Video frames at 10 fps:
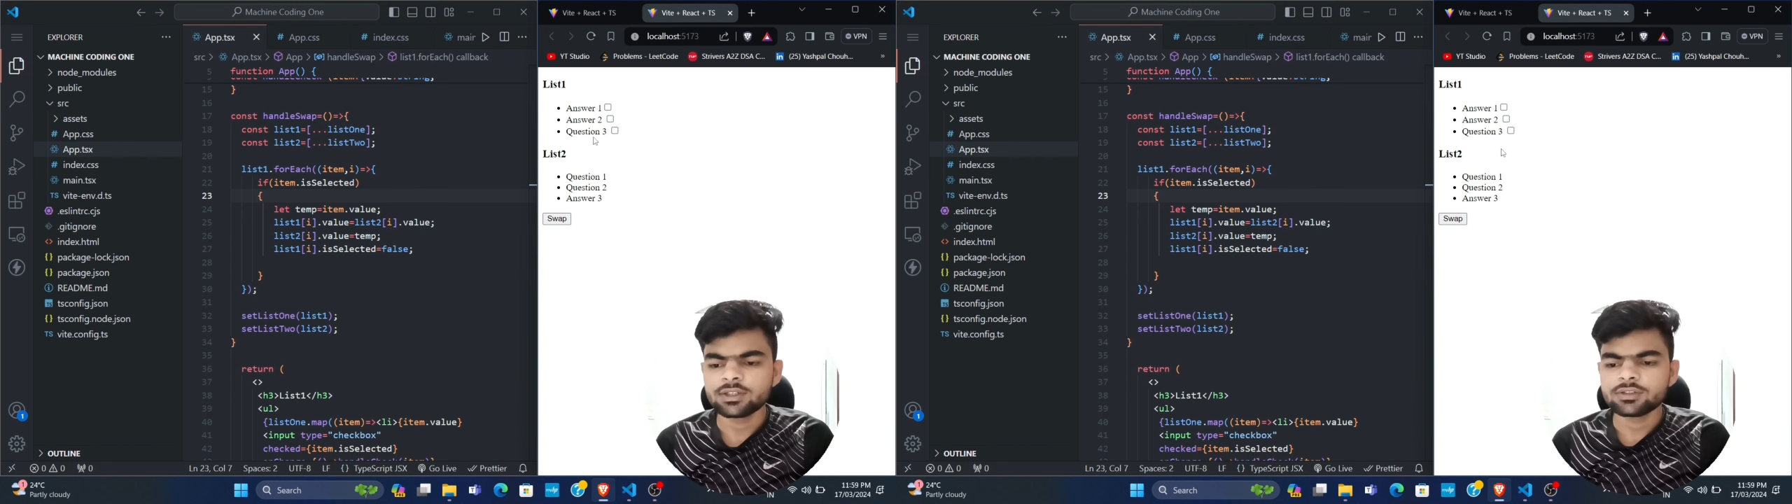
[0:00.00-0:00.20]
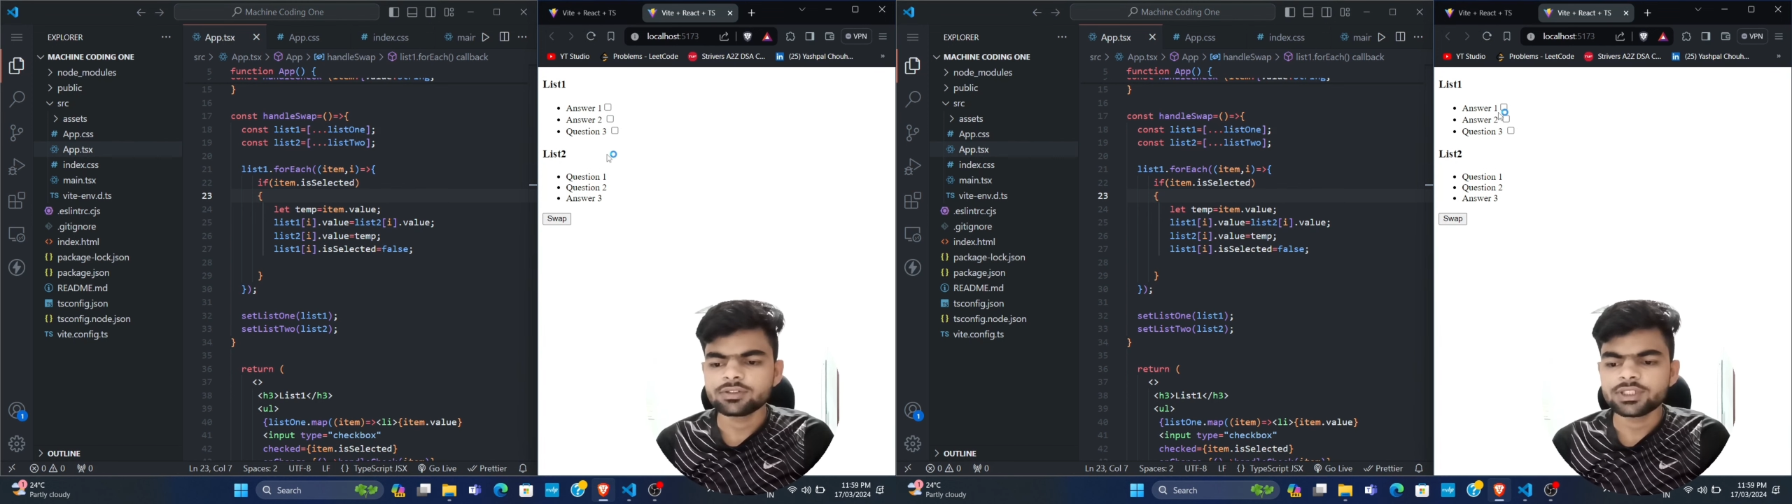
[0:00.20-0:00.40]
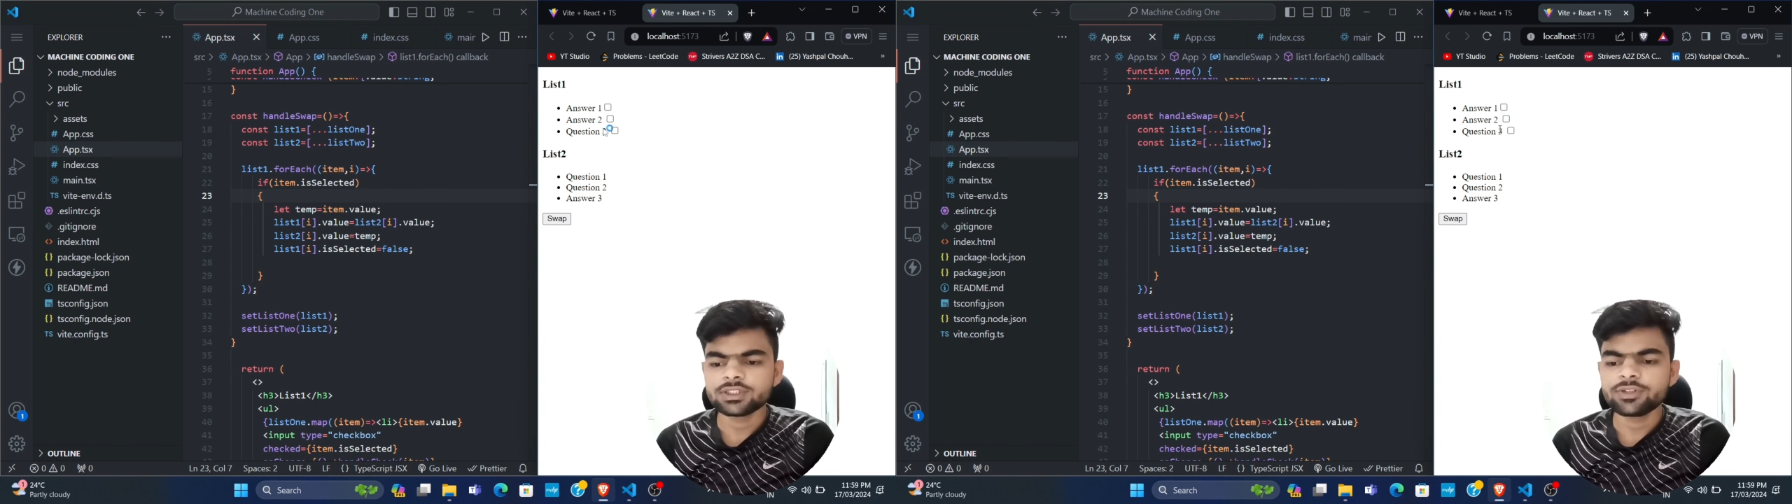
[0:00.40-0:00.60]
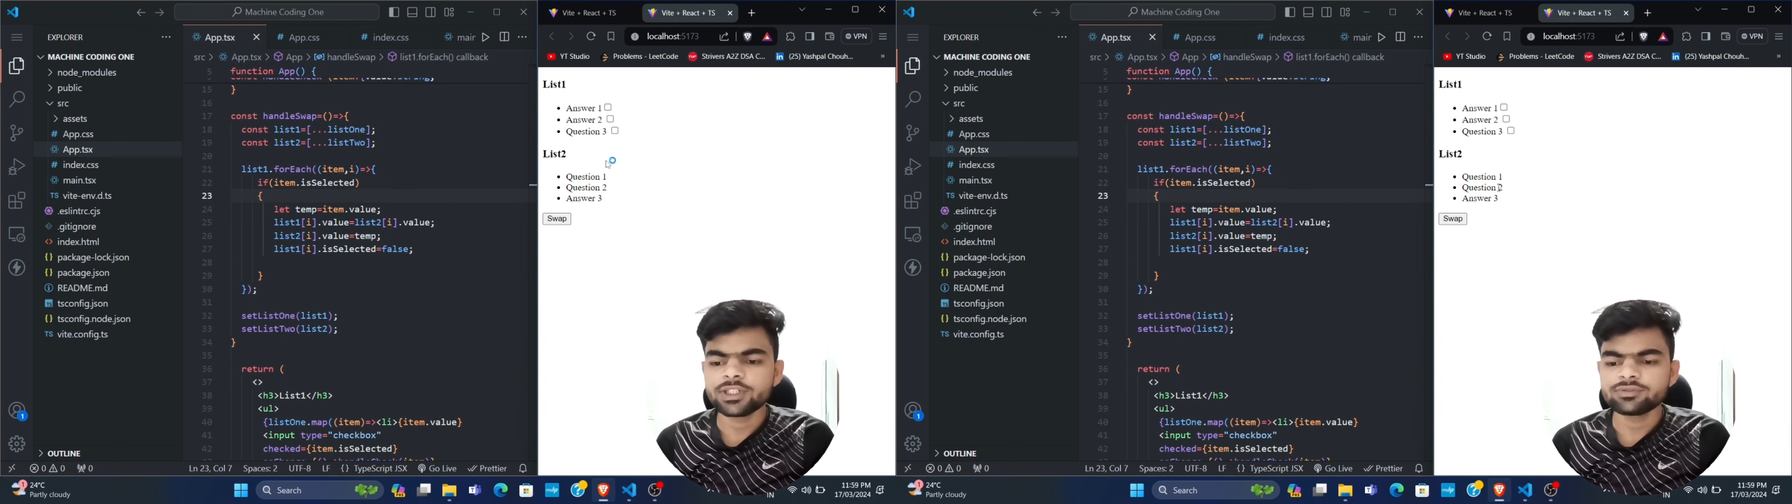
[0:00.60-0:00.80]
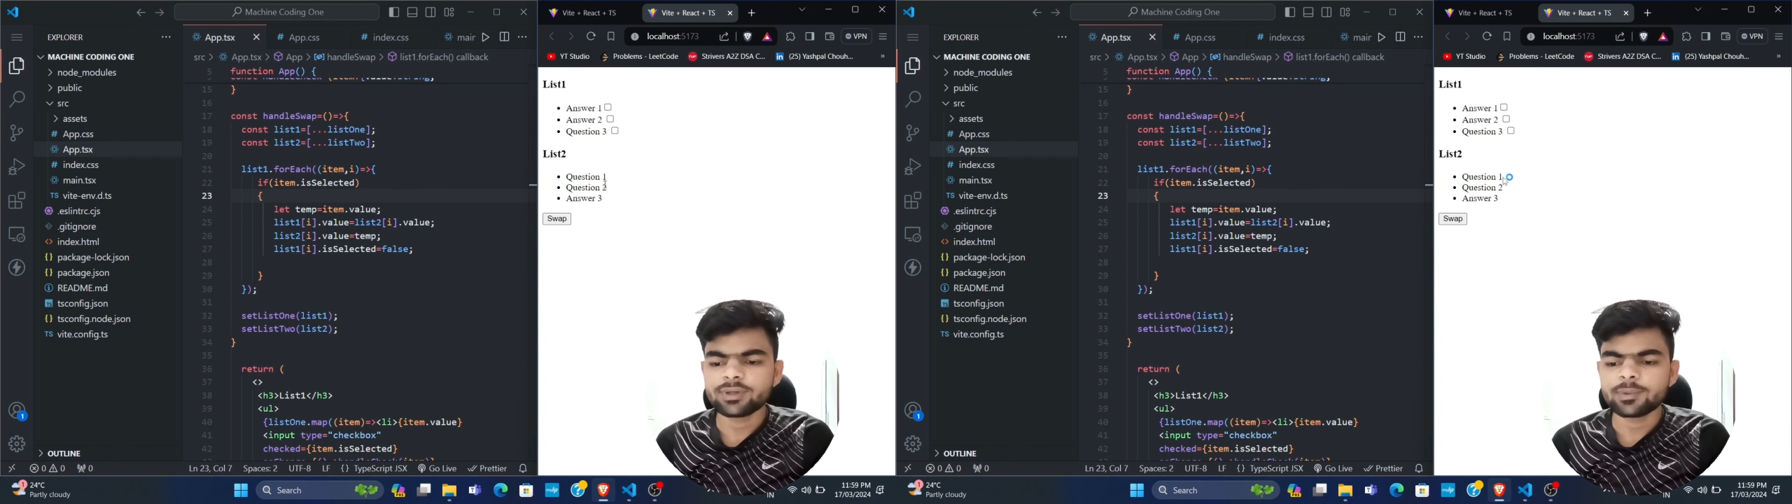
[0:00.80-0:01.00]
So it is going
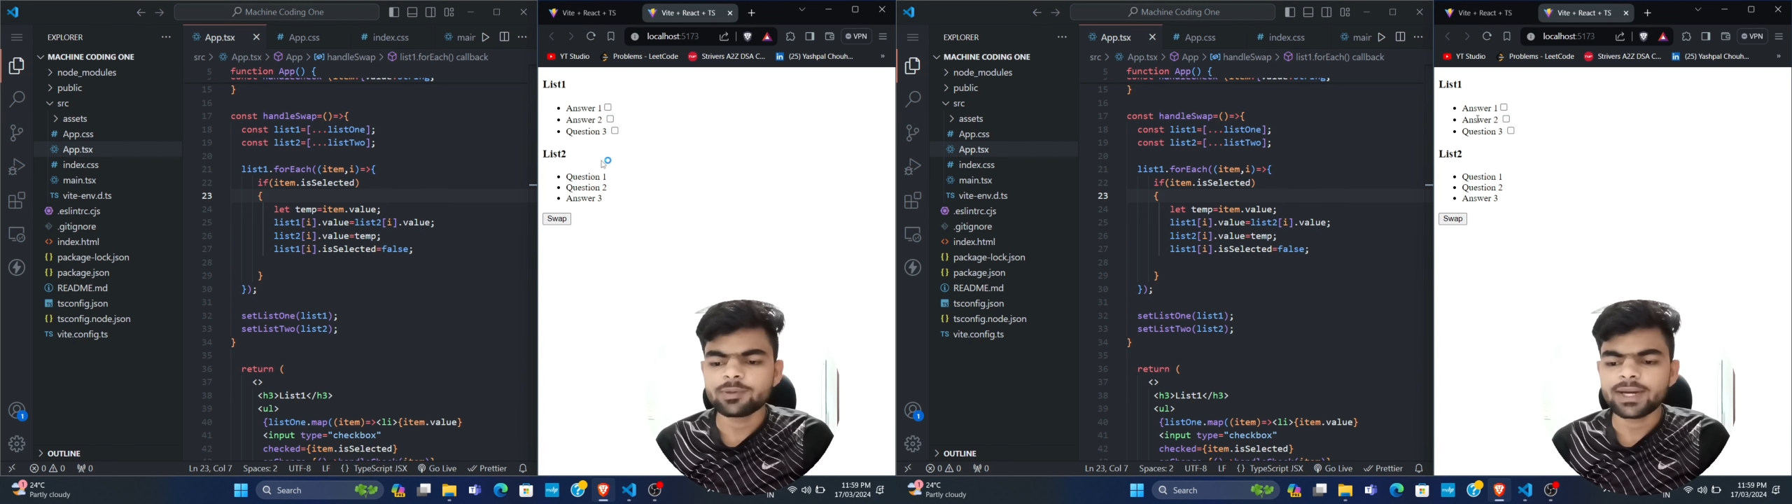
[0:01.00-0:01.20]
swapped by